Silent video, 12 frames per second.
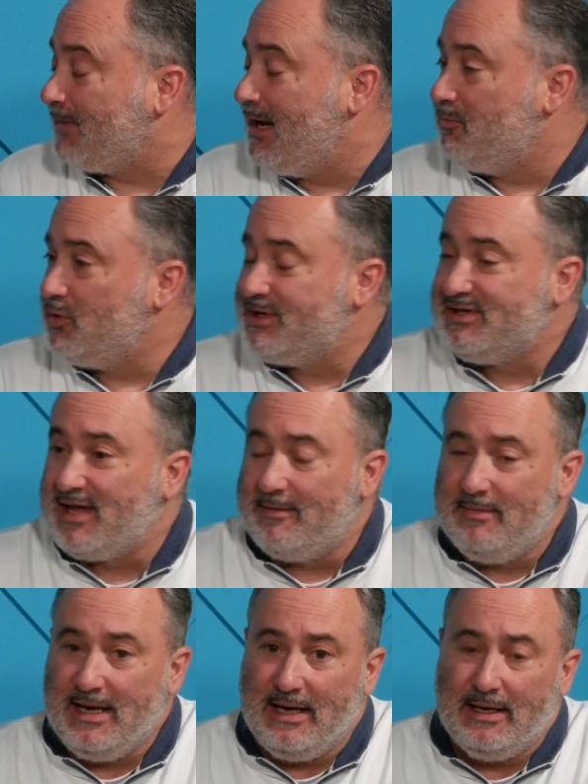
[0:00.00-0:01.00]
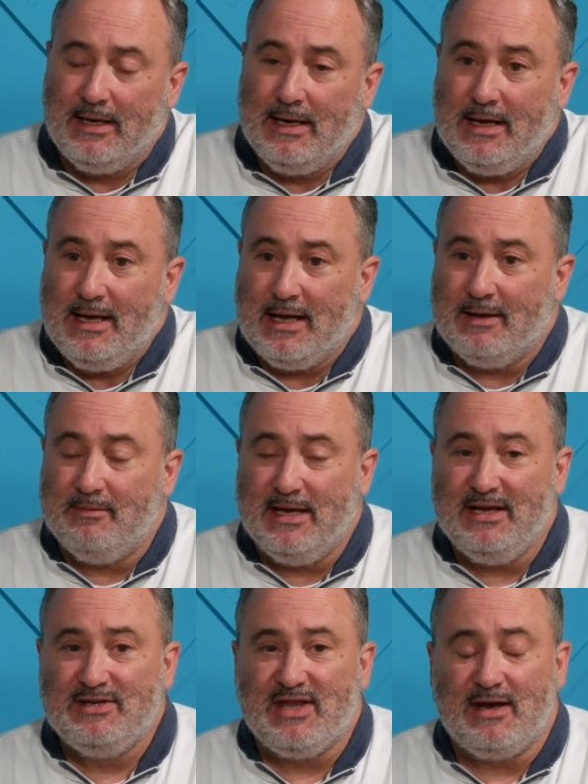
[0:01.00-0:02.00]
And what does that mean? It
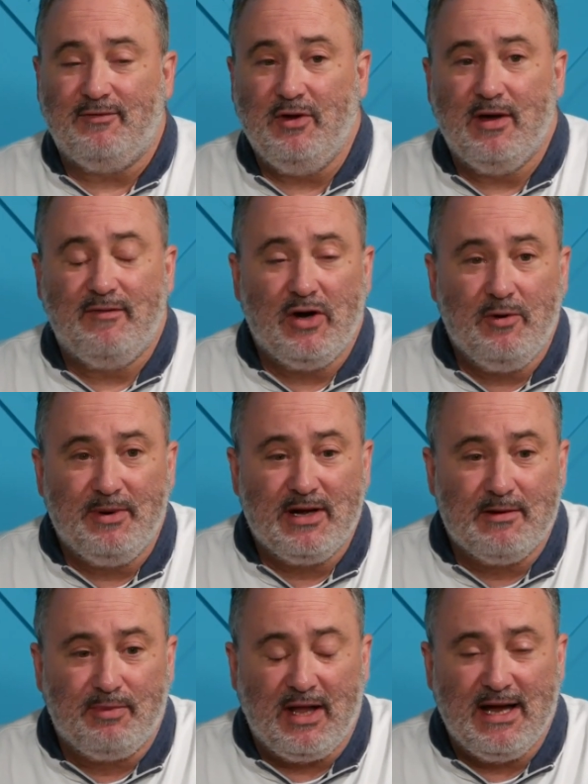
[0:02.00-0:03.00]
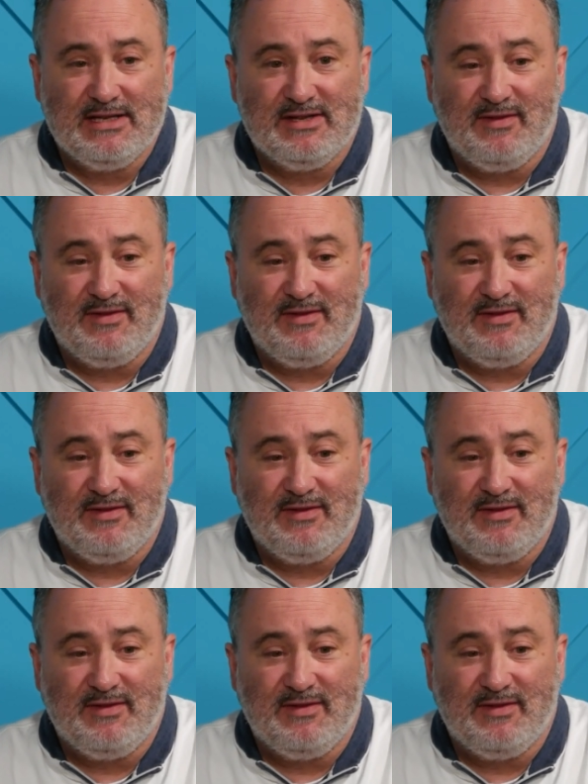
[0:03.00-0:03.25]
means that if you have an open compliance